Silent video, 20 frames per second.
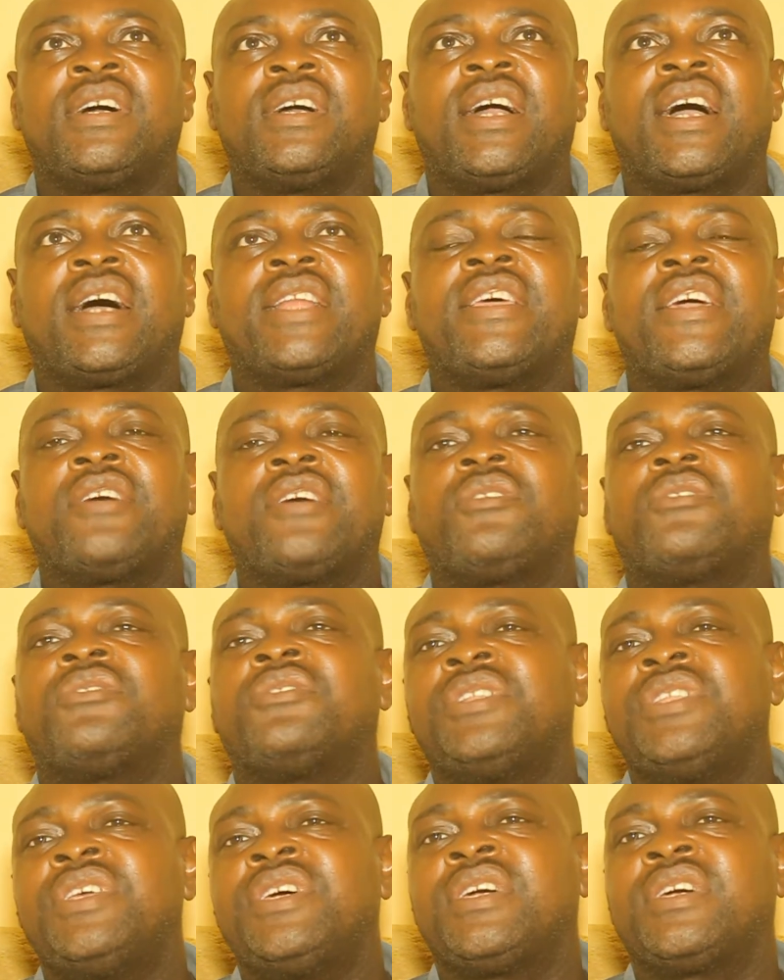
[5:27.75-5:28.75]
At the end of
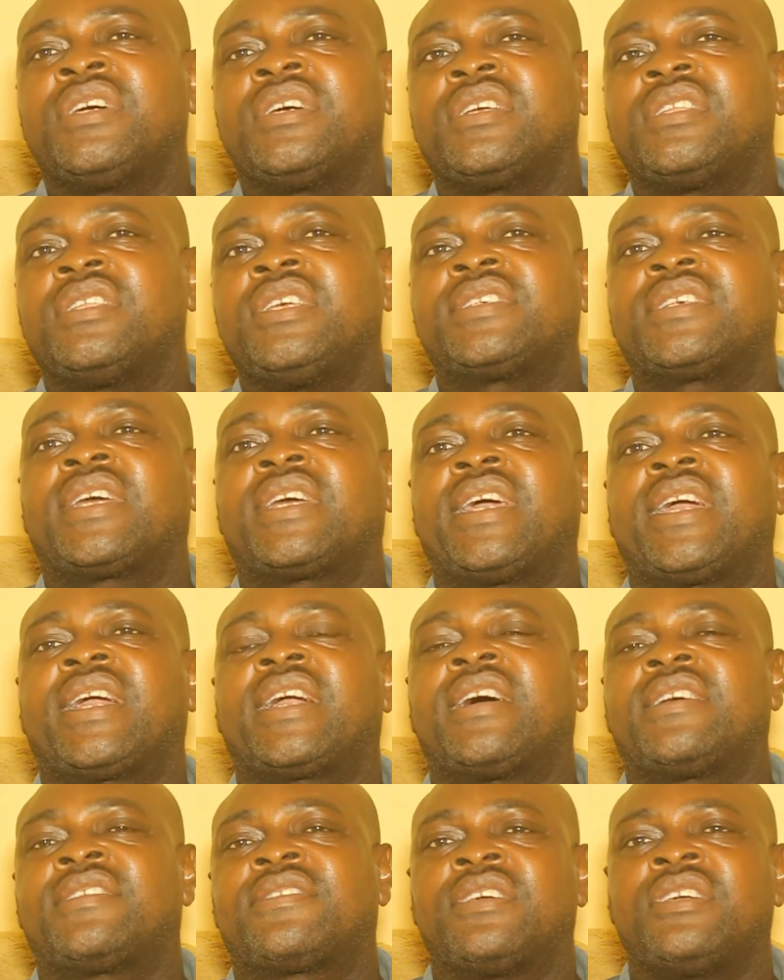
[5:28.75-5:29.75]
the day, they started
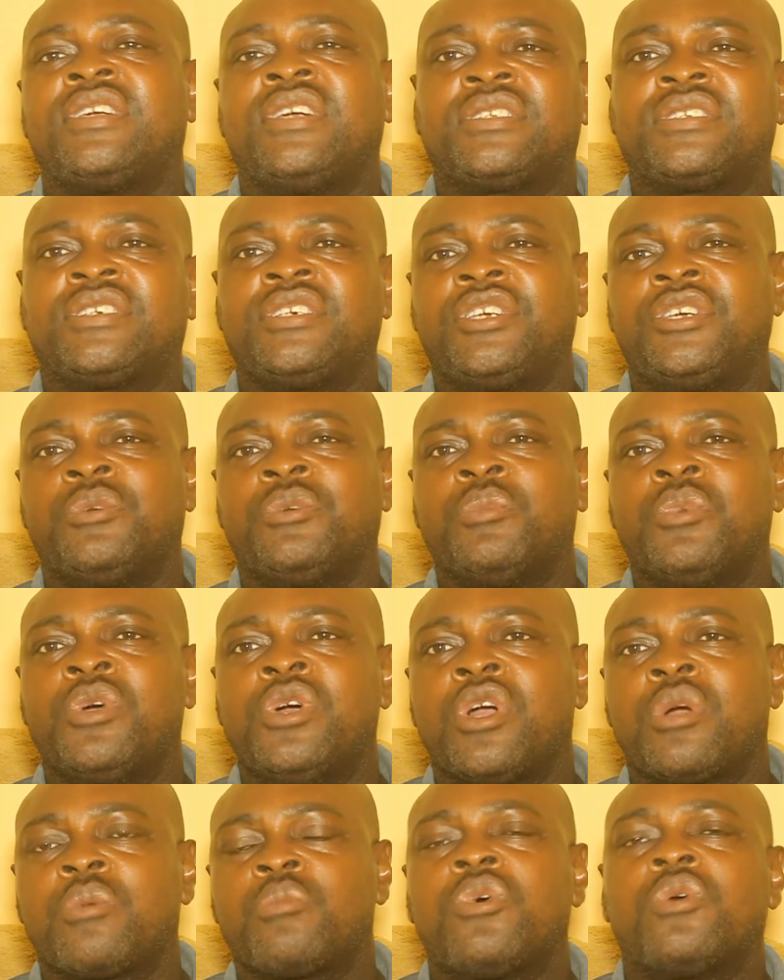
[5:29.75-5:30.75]
castigating him.
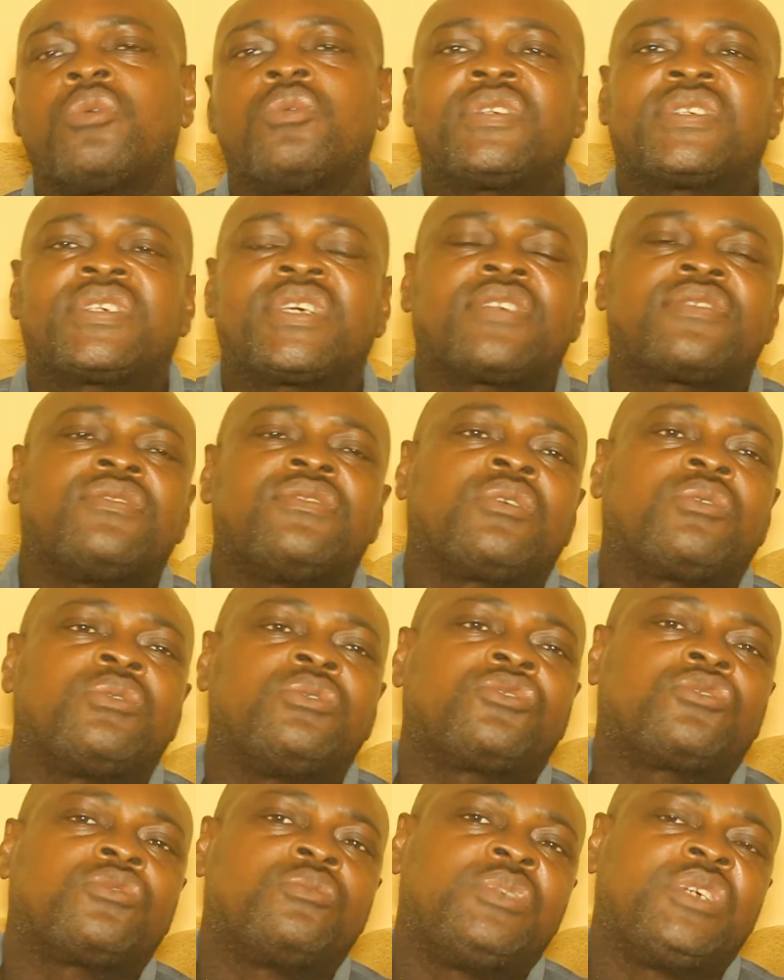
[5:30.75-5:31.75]
But we say it's not going
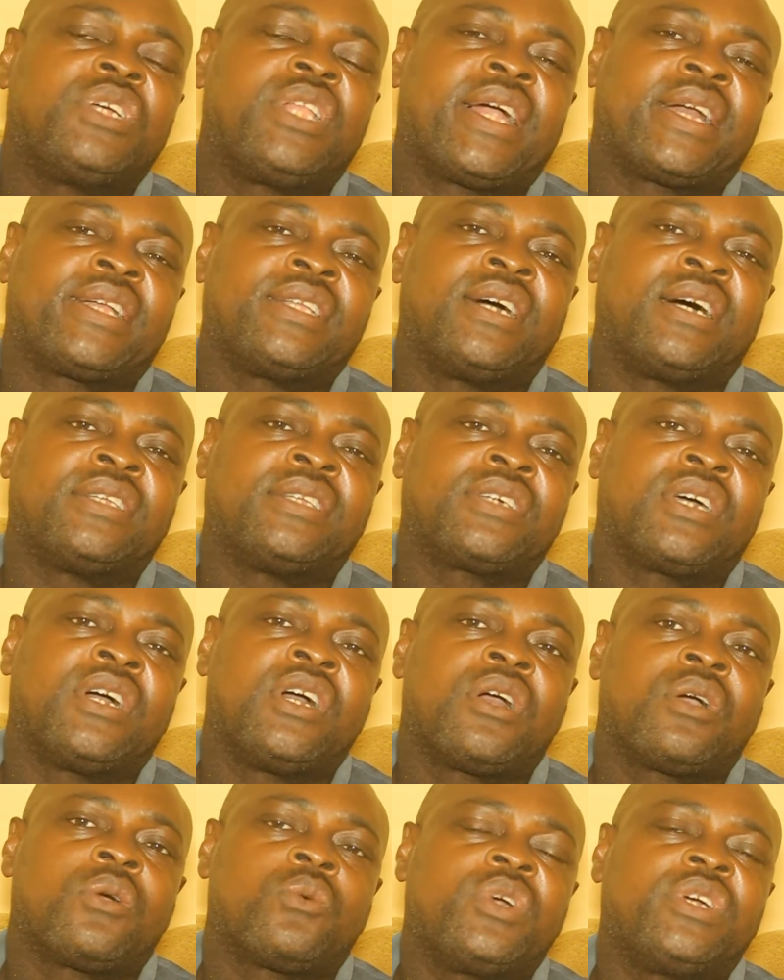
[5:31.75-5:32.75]
to be like that.
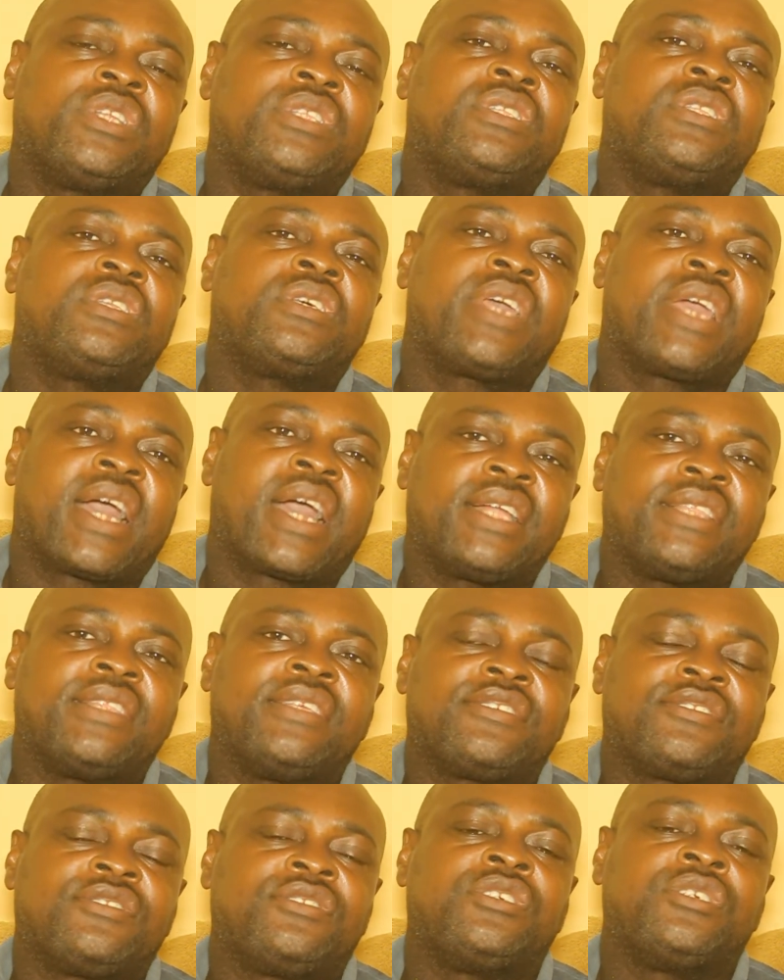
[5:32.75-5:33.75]
When he had
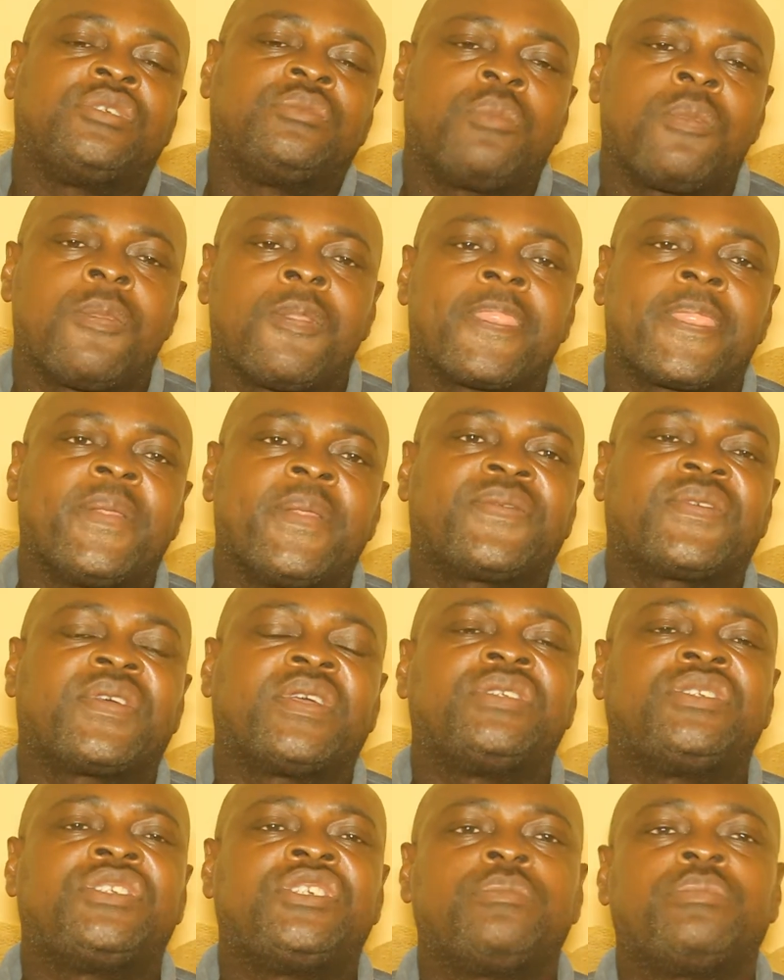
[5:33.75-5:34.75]
this dream, it's a
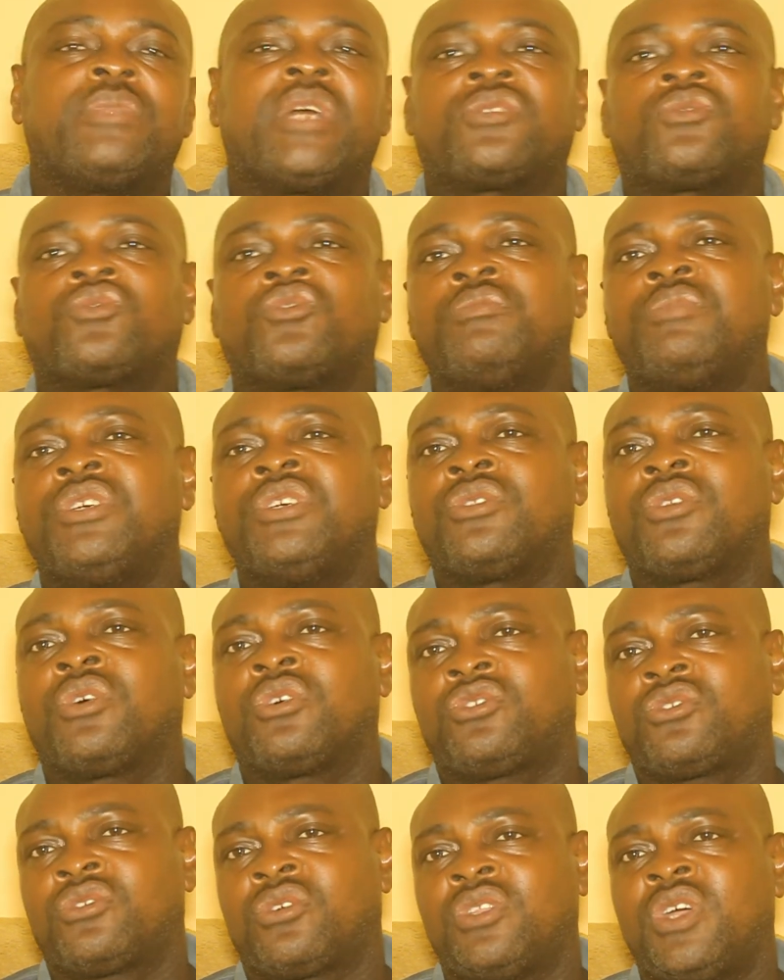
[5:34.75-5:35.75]
dream that will be
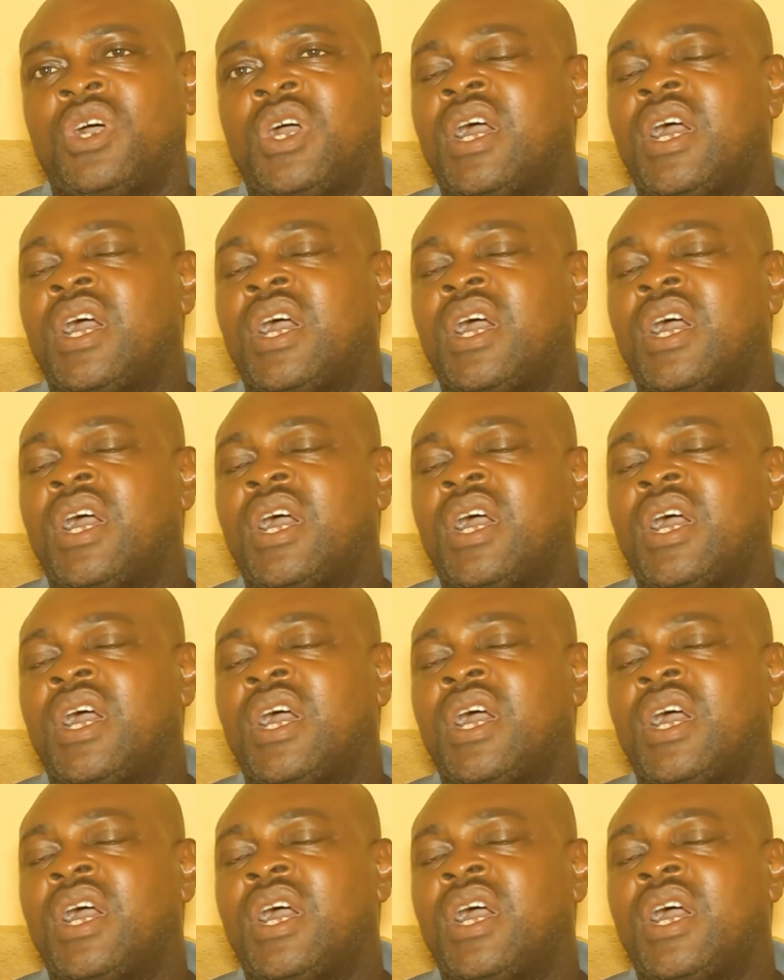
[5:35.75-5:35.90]
nurtured.